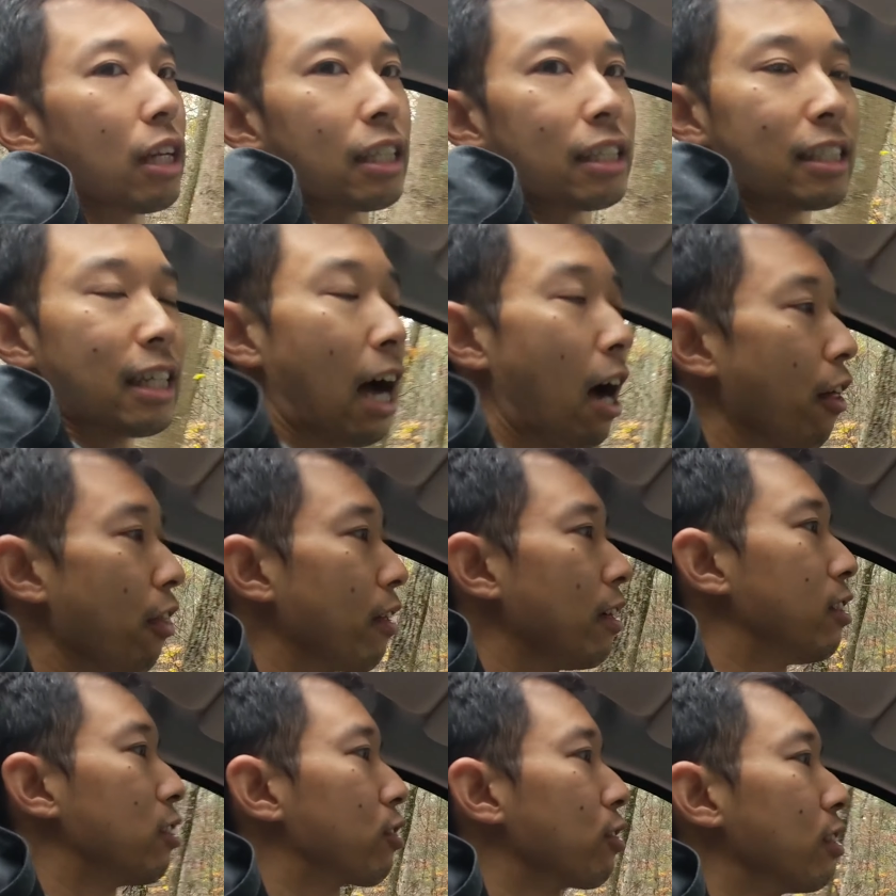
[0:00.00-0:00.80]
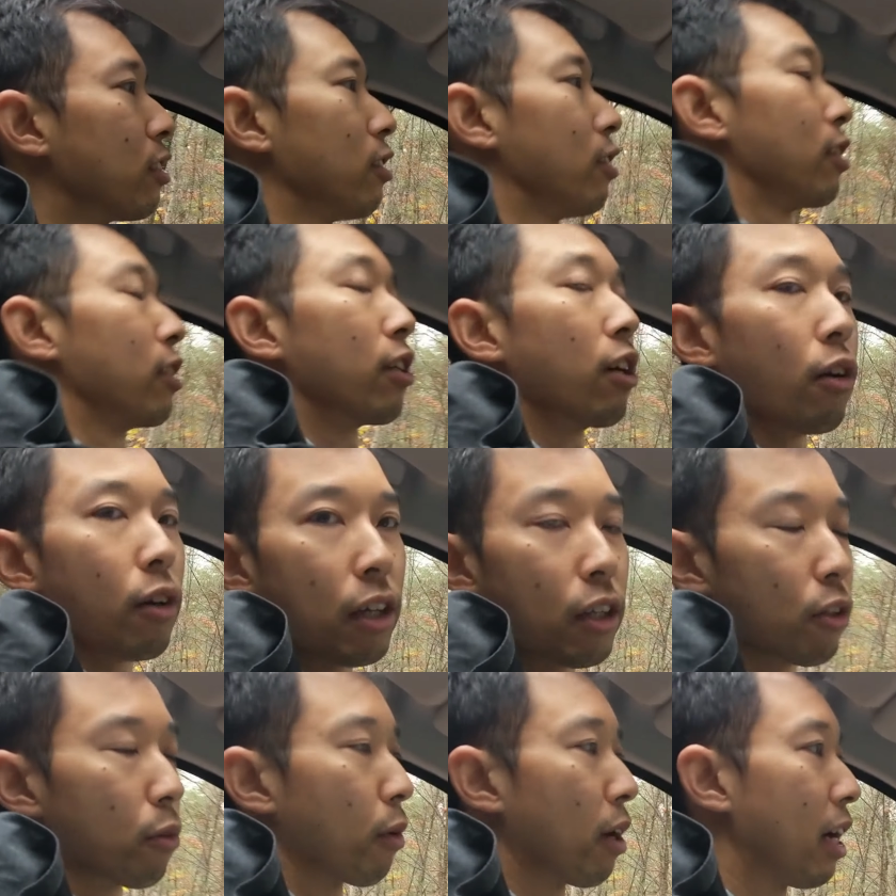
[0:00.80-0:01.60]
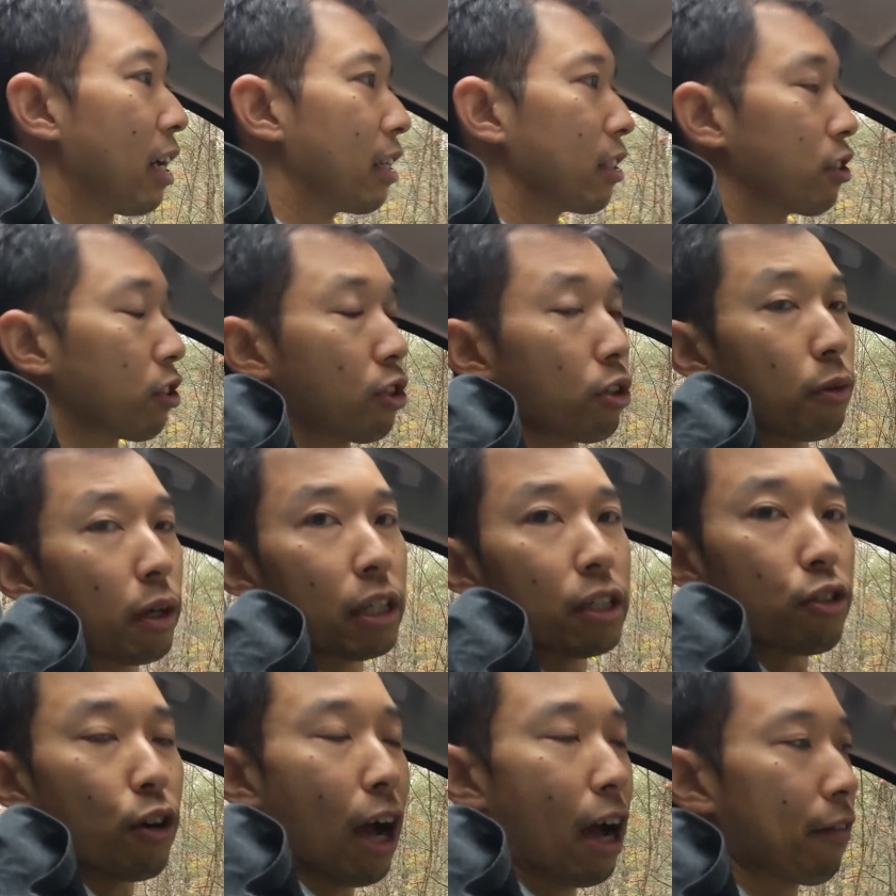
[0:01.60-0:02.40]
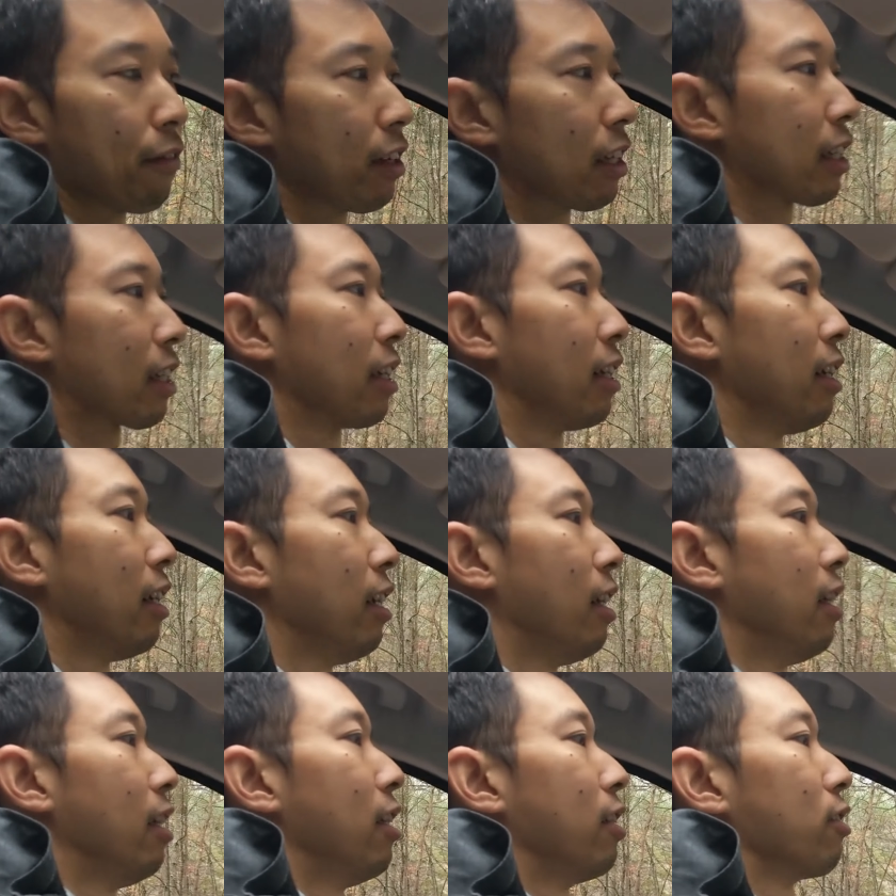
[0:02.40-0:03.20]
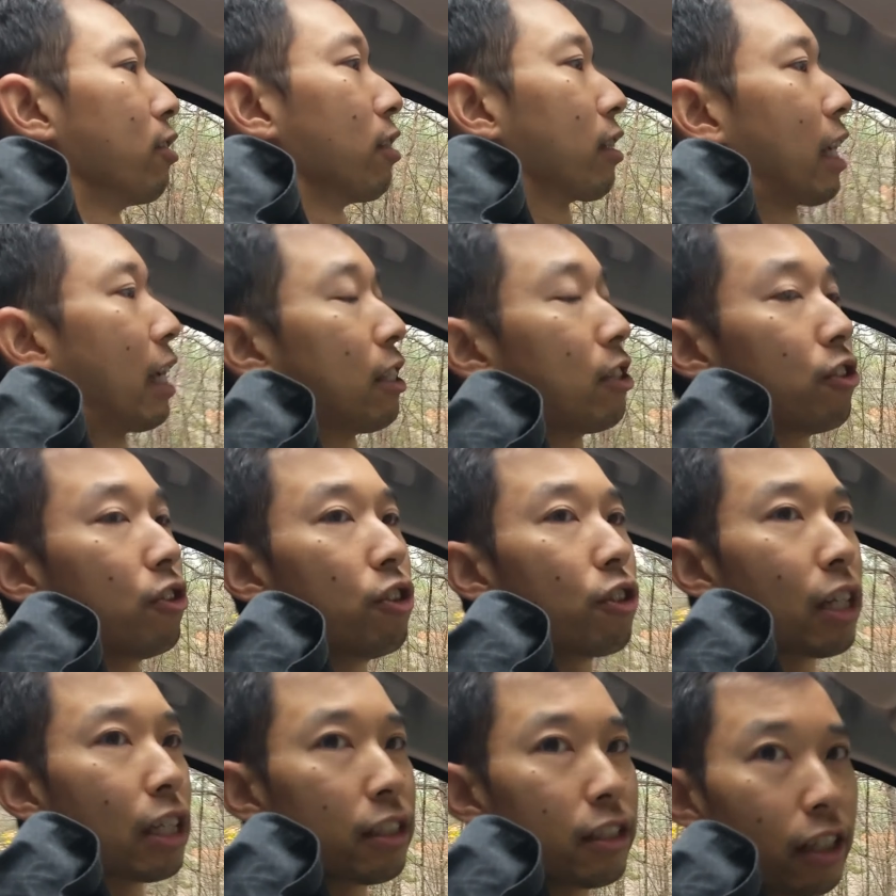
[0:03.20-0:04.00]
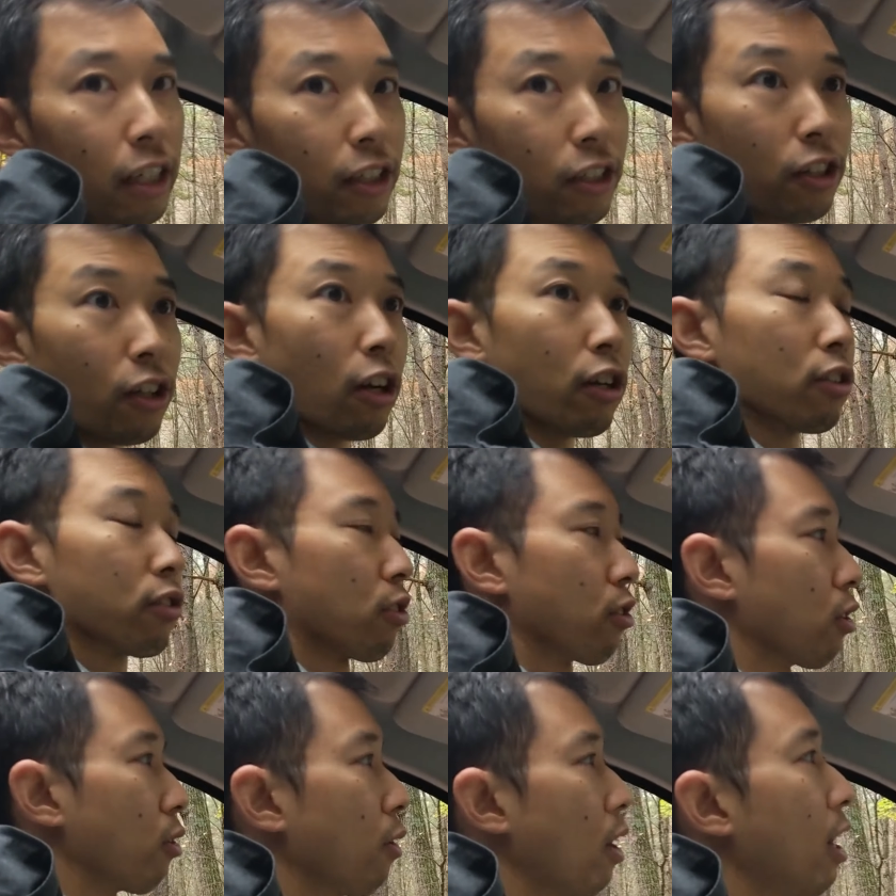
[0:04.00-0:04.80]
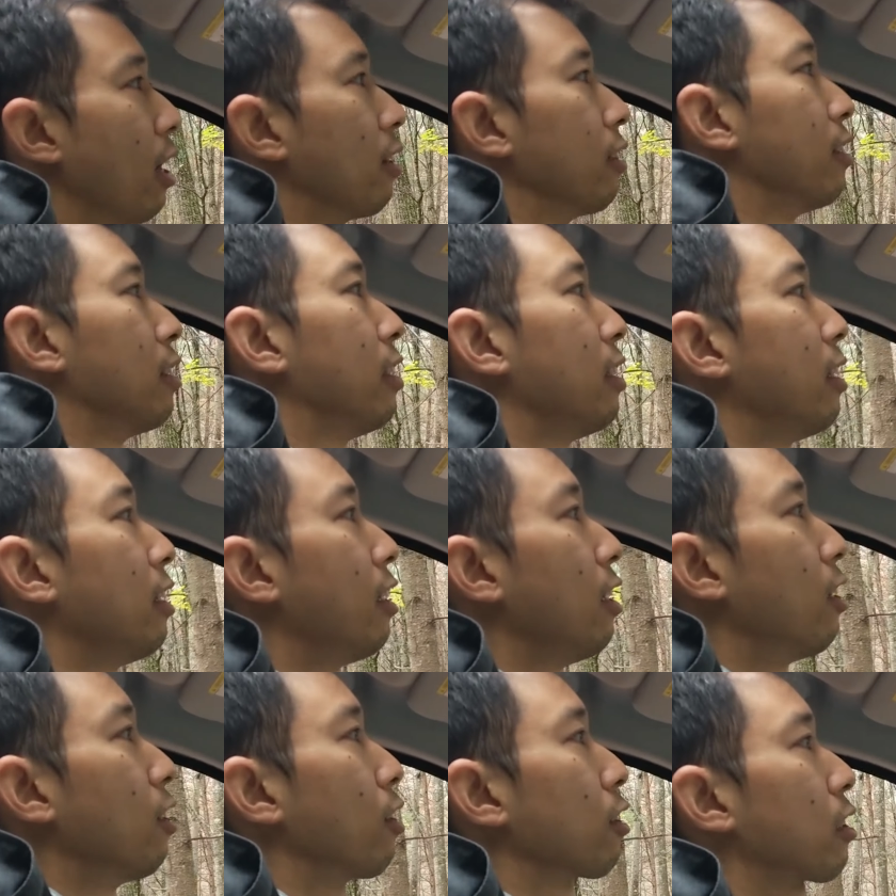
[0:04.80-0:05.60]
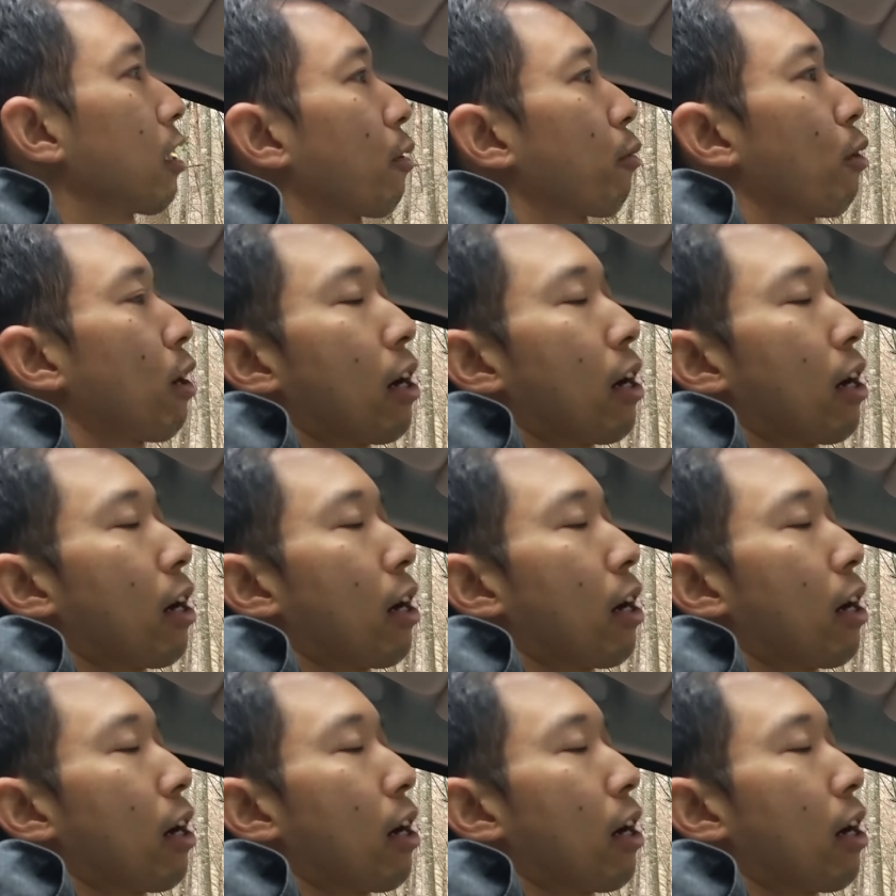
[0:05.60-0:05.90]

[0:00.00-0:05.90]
and a south entrance. So you can go either way and it's two-way traffic. So in case you do get stuck, you can always turn around. Looks like